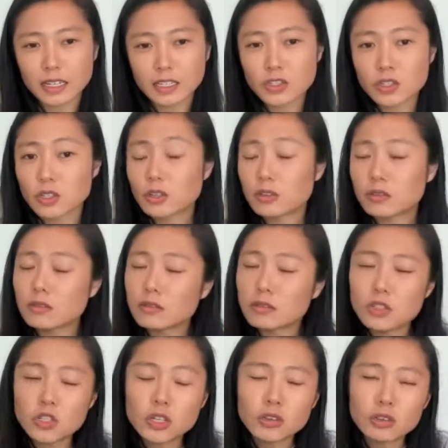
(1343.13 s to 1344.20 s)
And
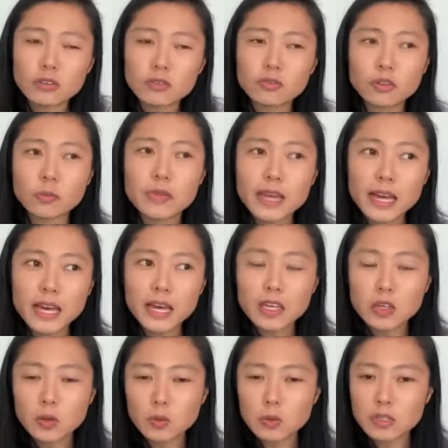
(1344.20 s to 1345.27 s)
so from there
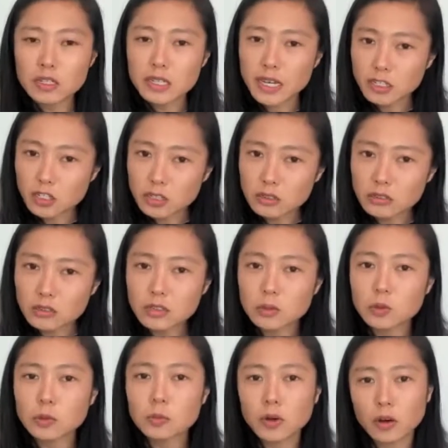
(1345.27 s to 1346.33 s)
you were sectioned,
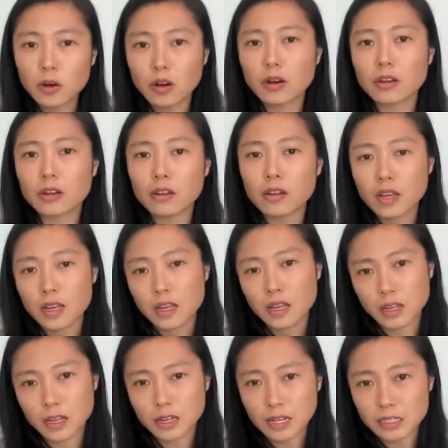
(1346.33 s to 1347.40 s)
you were put on
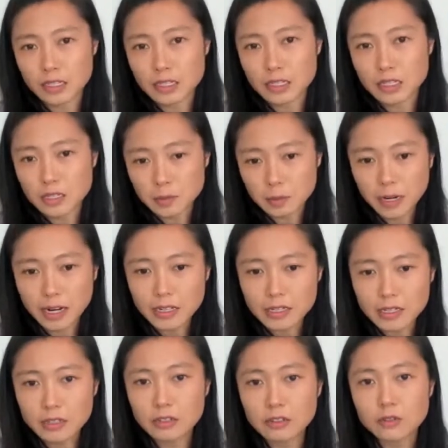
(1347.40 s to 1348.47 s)
an
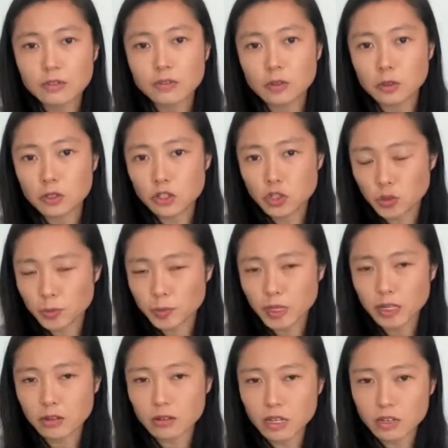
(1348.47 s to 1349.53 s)
antidepressant for a short
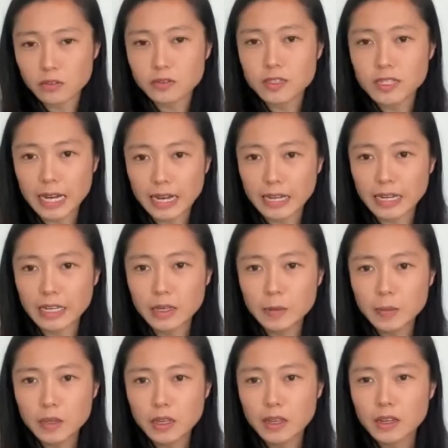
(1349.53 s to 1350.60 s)
period of
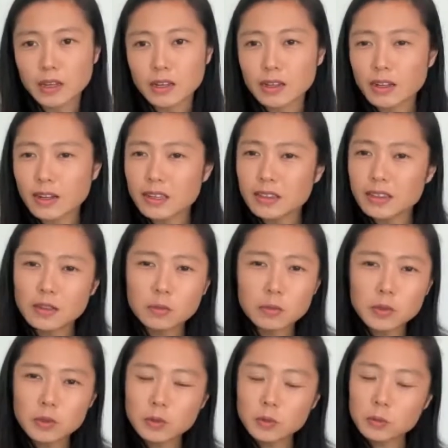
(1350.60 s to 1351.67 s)
time. And then
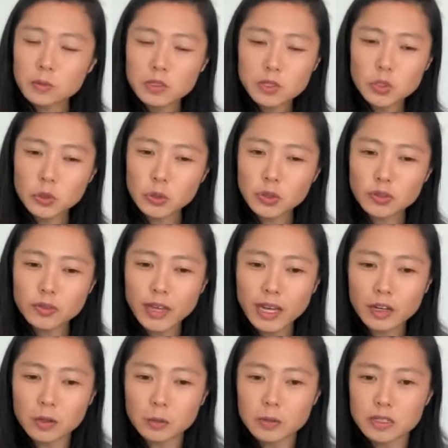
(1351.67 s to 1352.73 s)
what sort of
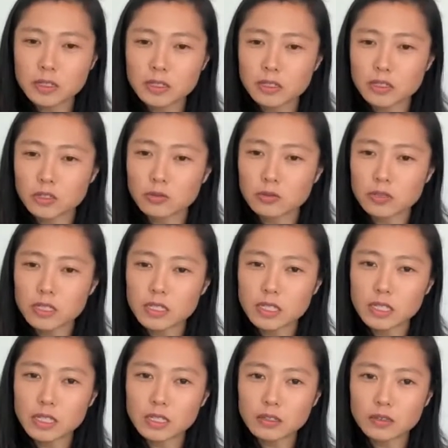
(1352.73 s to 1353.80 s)
help did you
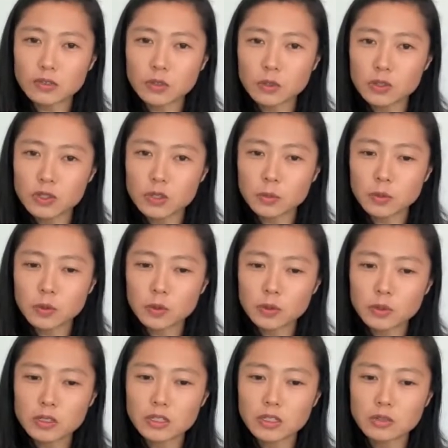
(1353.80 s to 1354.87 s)
receive or
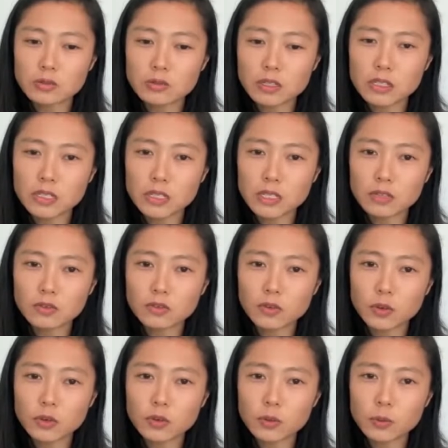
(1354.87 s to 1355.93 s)
support did you
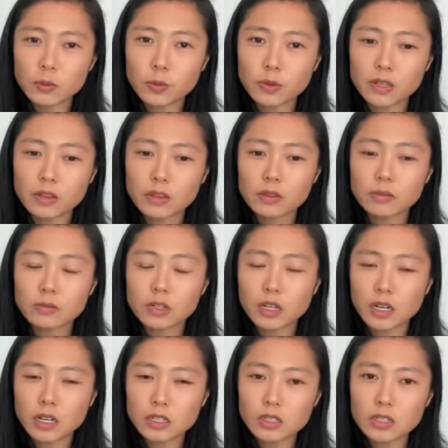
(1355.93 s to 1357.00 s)
receive with
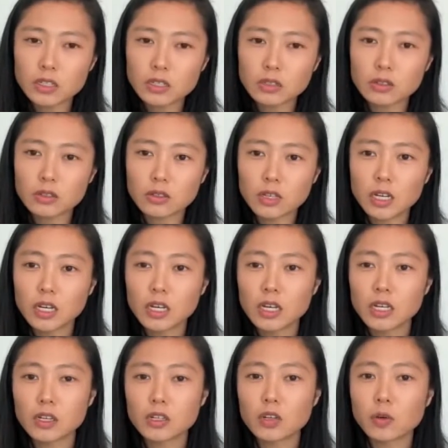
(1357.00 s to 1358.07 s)
regards to
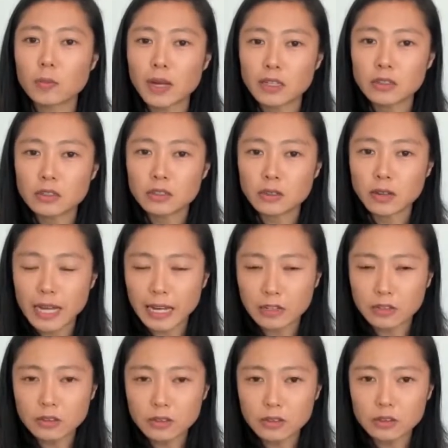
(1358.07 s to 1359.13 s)
your mental
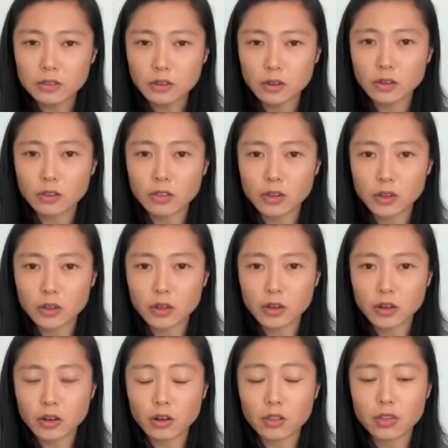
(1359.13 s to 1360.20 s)
health on
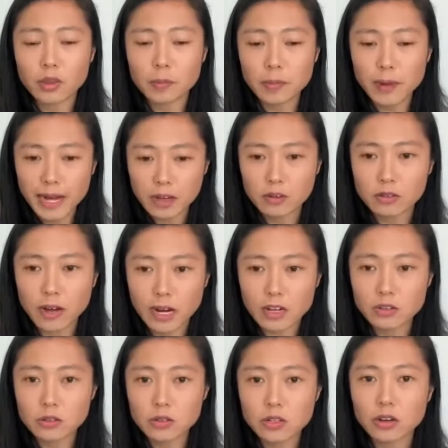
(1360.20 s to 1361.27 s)
the
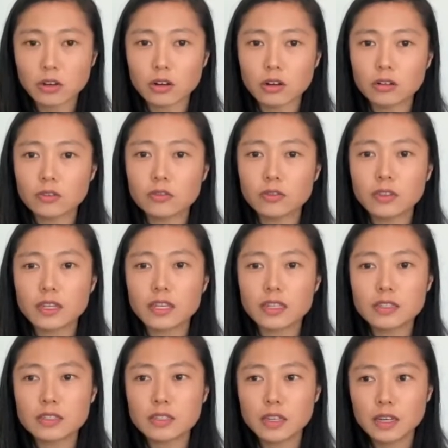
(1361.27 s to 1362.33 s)
background of
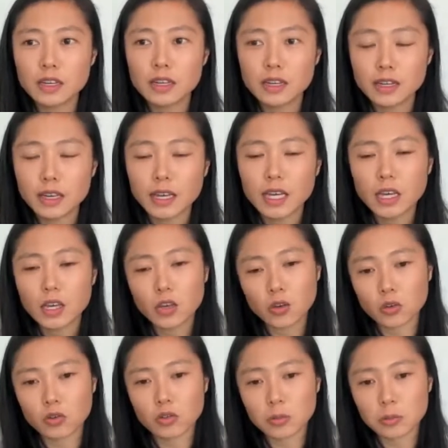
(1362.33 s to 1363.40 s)
this
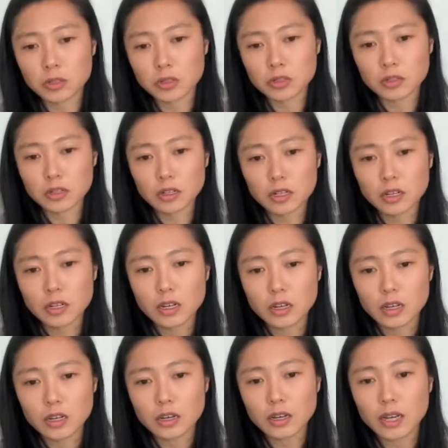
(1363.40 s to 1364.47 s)
incurable
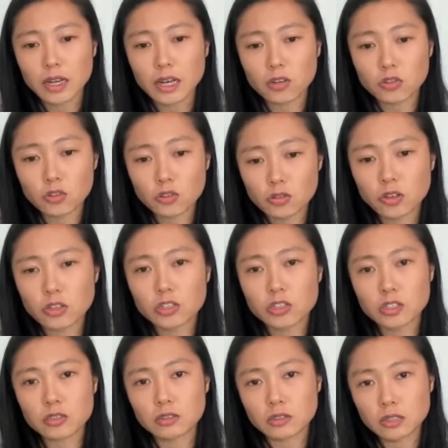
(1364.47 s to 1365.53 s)

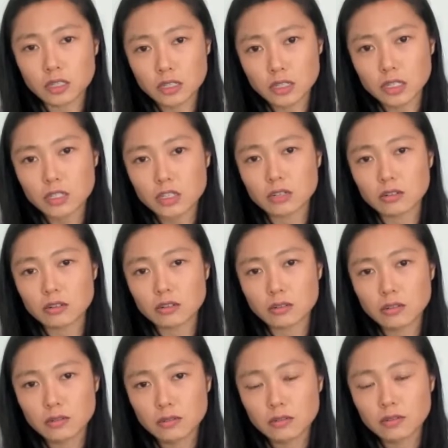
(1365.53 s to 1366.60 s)
neurological
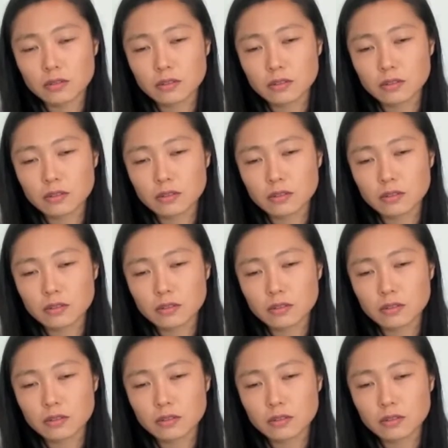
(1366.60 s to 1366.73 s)
condition?